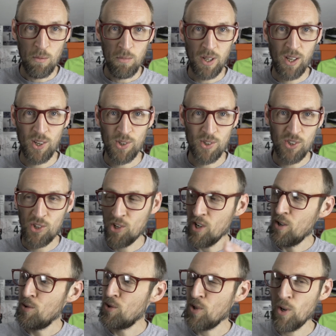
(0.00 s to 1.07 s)
because the
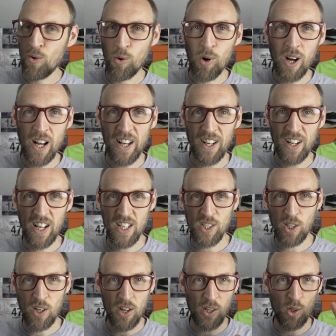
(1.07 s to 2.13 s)
shoe's so quiet I had
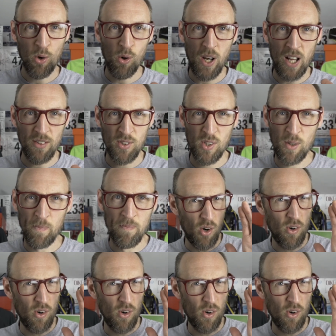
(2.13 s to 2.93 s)
to kind of call out to them,